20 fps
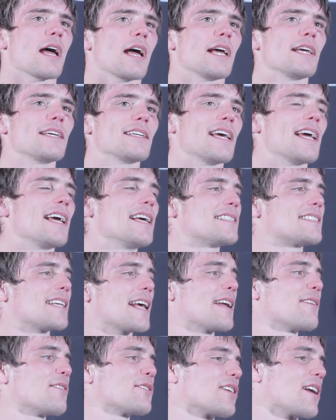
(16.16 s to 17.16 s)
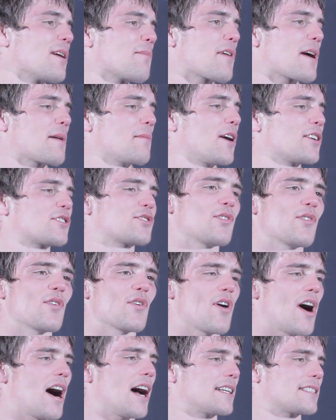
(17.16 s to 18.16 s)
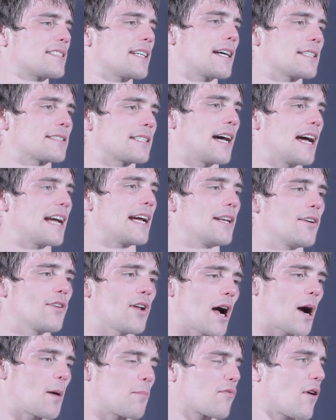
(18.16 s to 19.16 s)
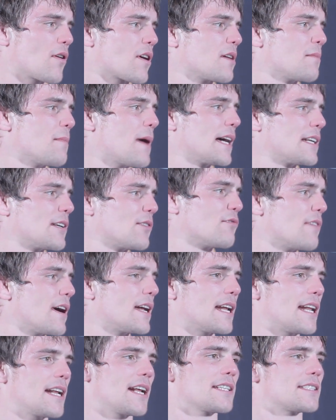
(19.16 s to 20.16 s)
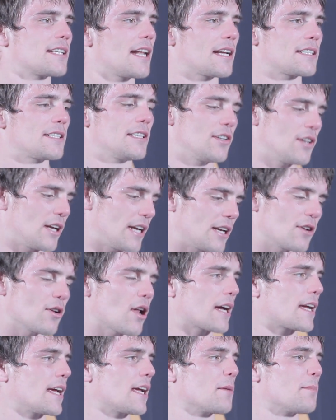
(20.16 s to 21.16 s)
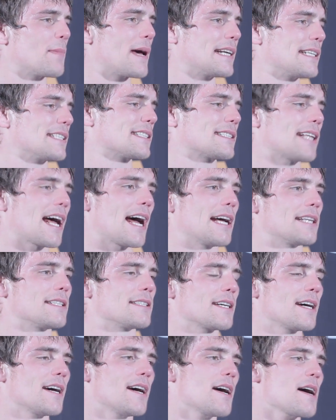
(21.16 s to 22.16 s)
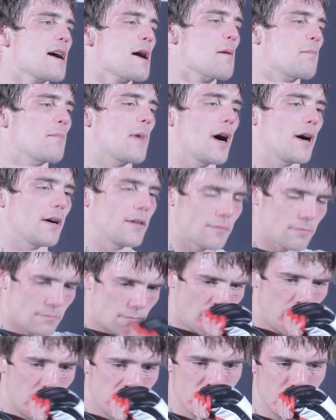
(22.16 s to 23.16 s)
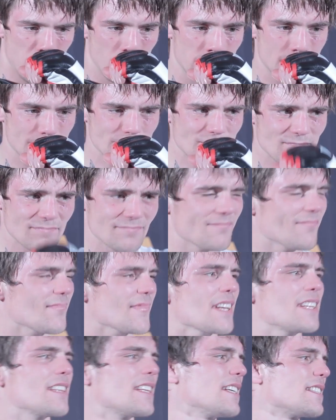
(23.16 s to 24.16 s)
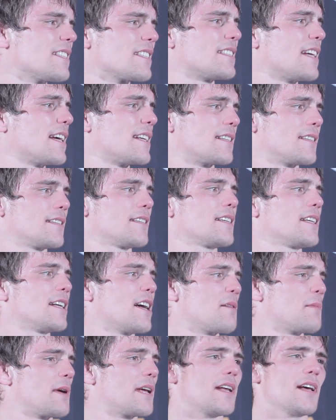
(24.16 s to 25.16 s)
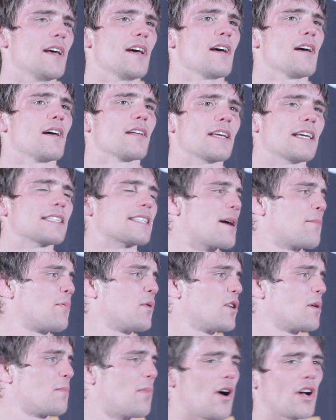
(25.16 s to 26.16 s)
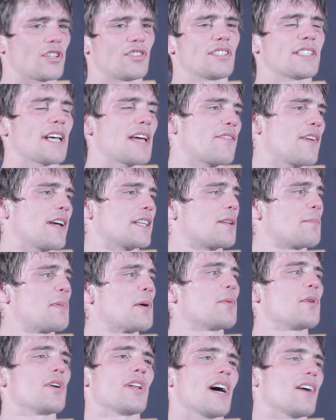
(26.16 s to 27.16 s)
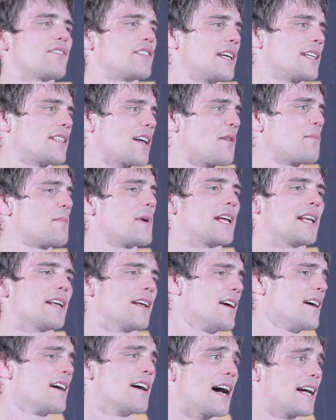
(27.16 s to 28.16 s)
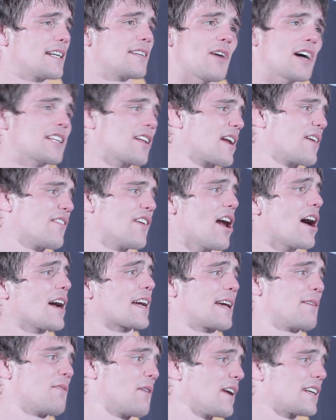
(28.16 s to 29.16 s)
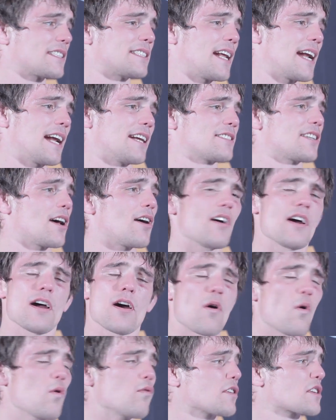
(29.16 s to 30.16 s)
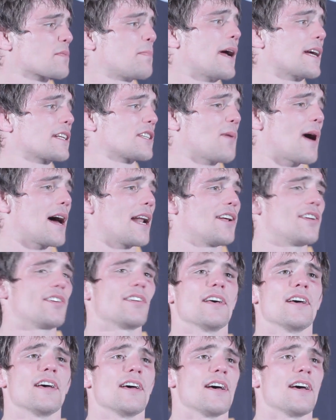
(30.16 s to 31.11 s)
He said he was going to break my jaw. I said that he looked like a broken man already, and I said he looked like he could barely stand. But things are said, you know what I mean? Things get put in the past. You say things to people you love that you don't mean, and I don't even like him, and I said it. So all respect to Alan.